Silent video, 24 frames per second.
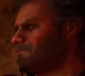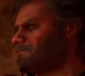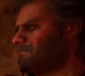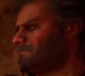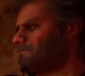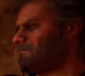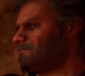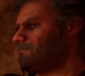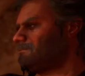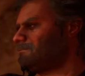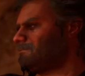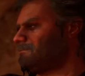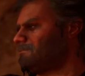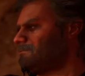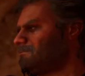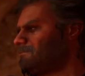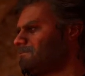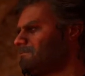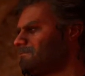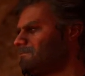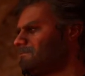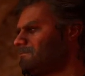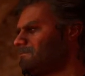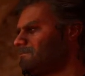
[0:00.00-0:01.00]

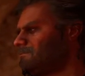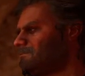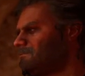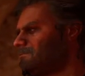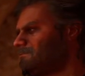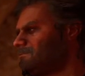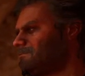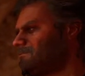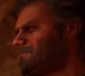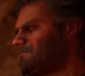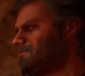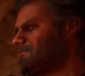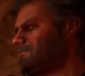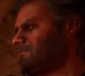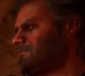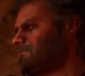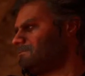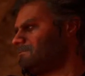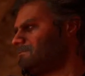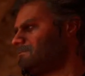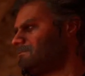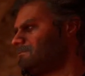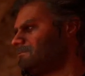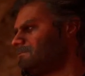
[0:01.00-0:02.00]

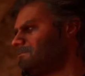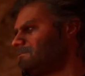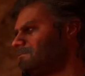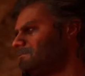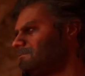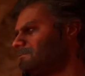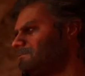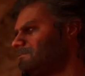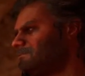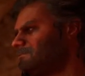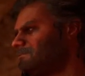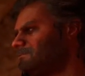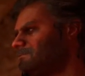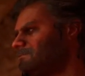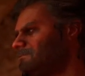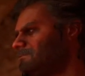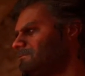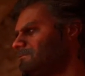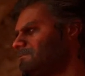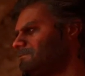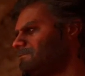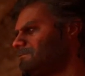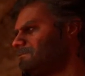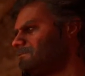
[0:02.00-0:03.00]

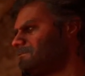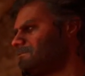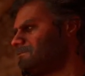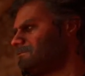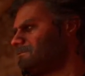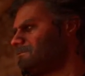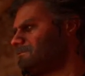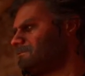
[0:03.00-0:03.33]
No one is speaking in this clip.